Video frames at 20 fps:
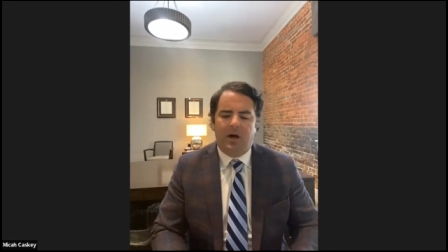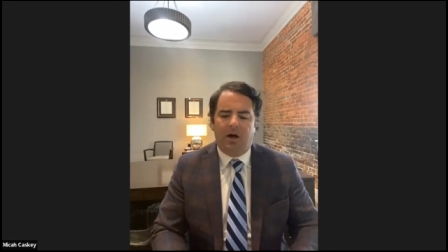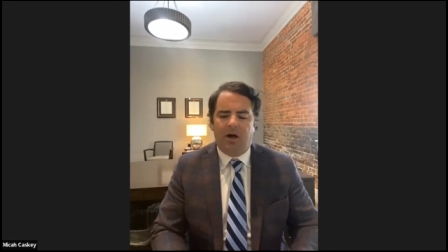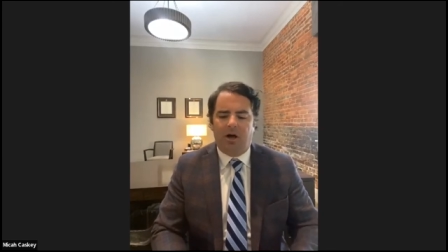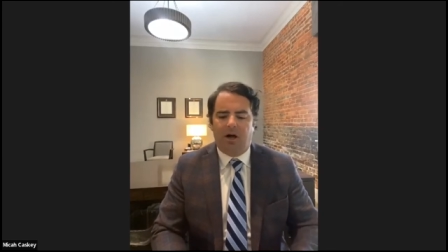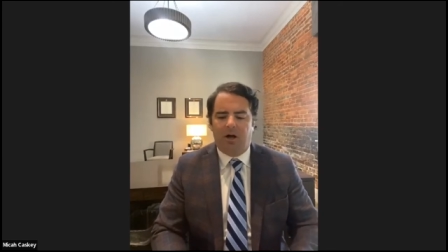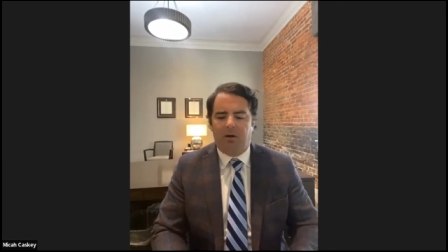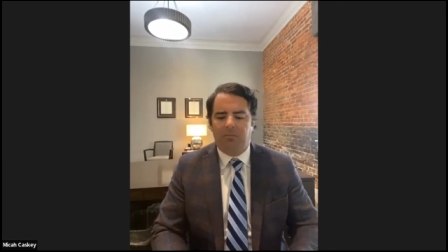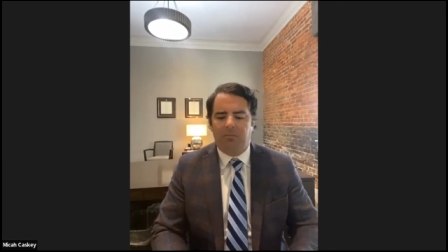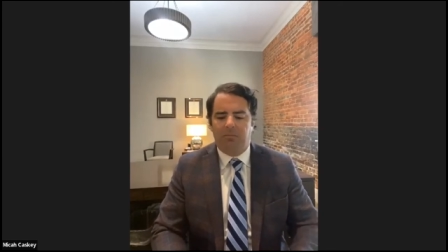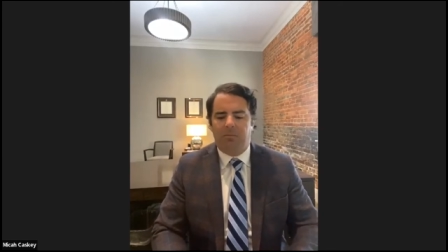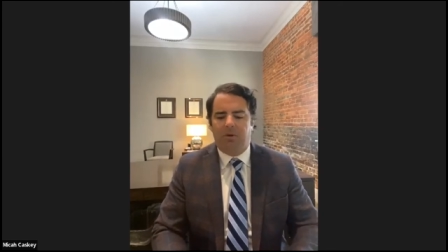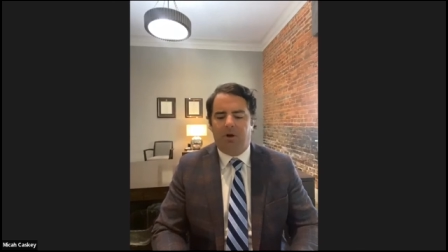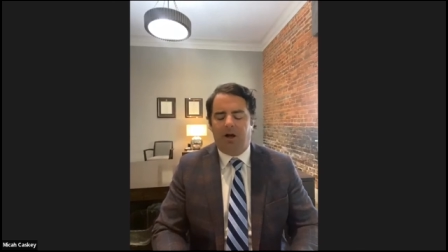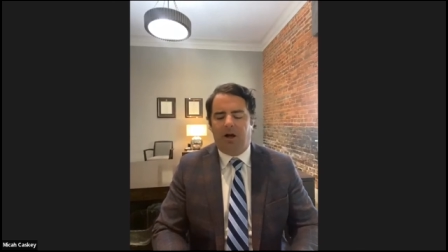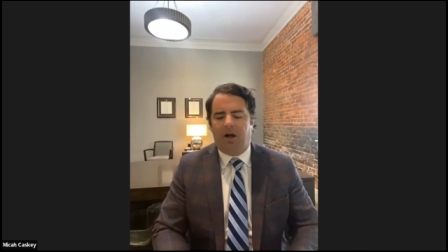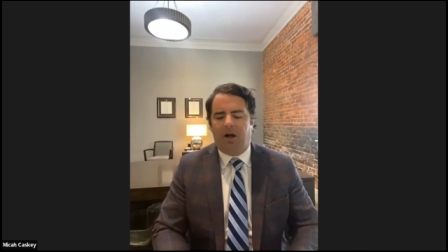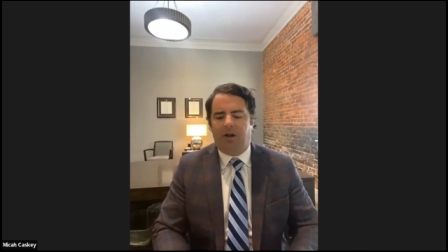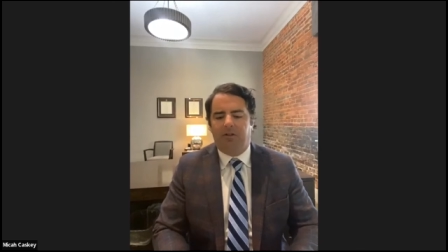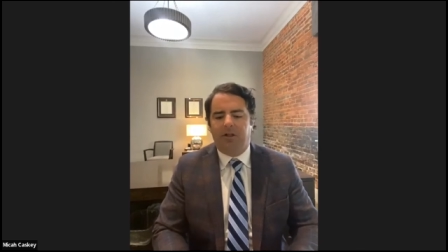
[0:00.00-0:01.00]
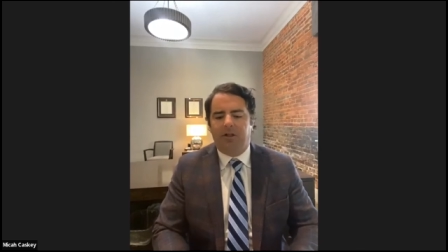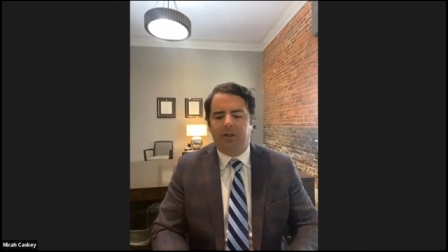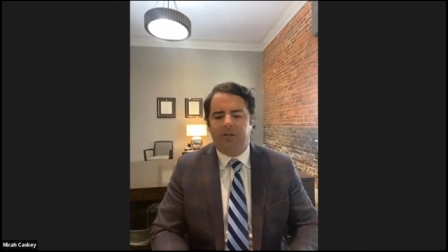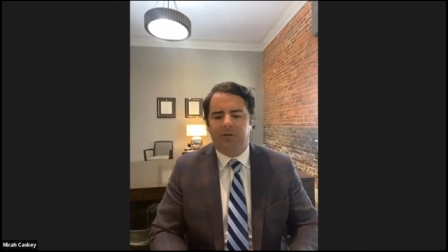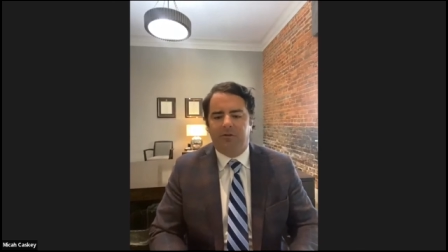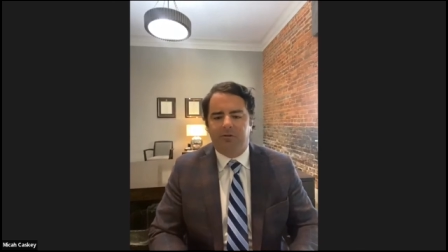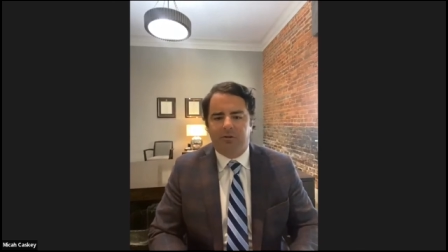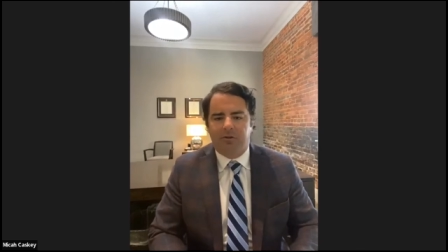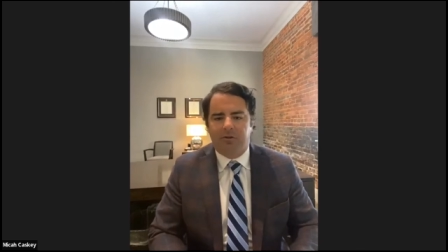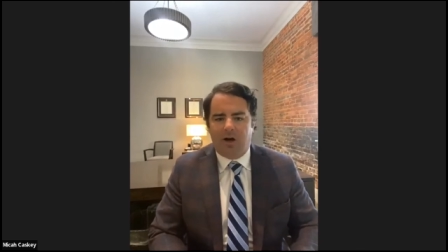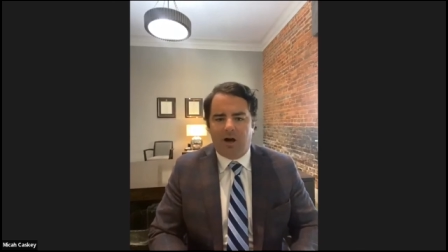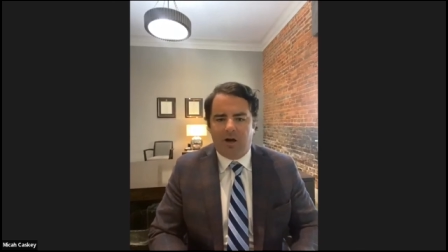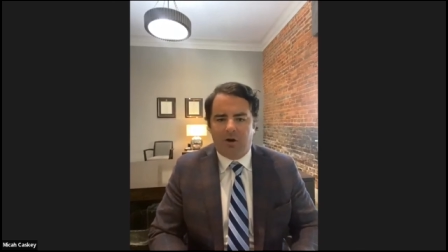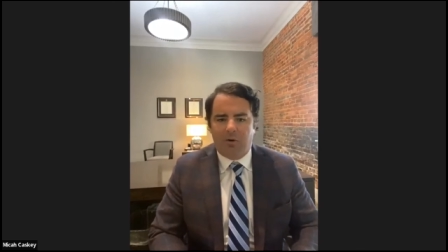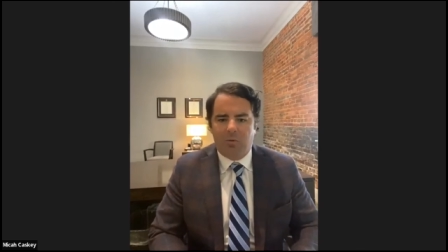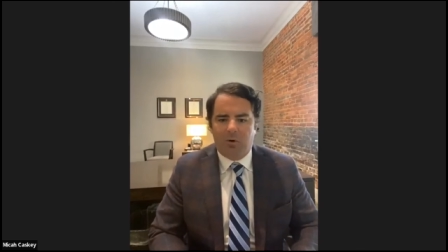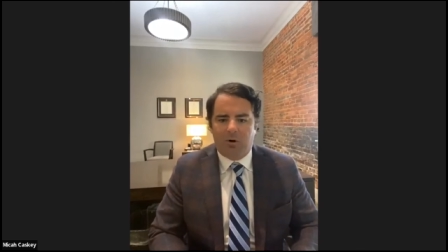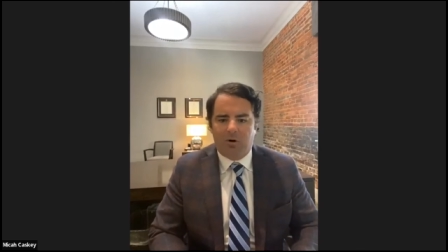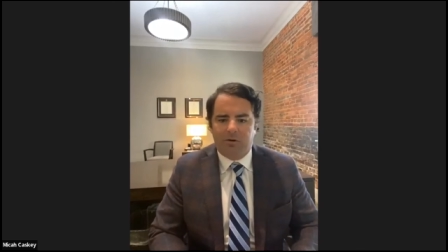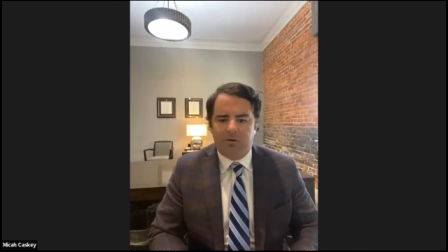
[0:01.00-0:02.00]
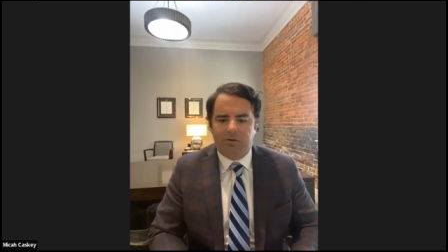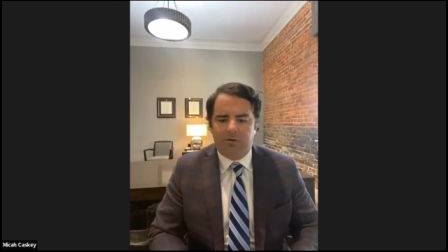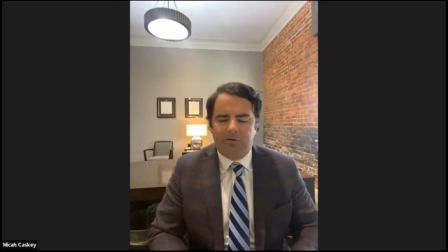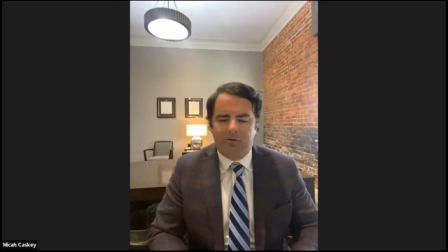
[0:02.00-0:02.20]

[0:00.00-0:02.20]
Um, I, I, think there's a lot of work